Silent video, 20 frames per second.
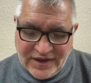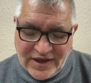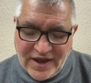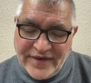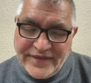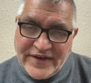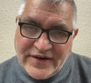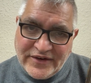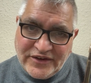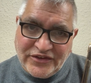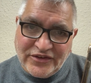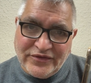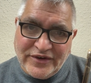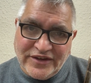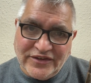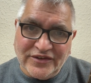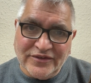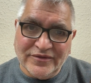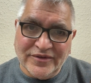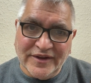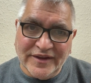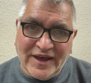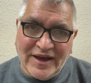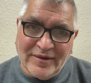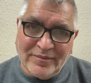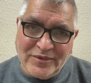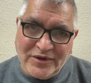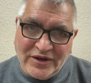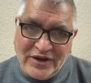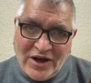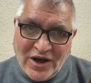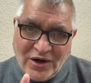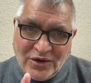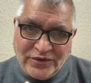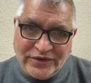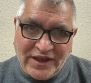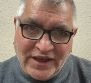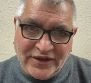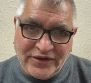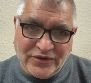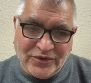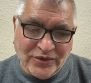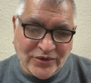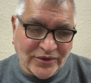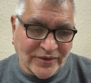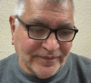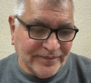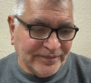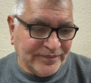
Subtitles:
And there is a reason for that, but hold that thought.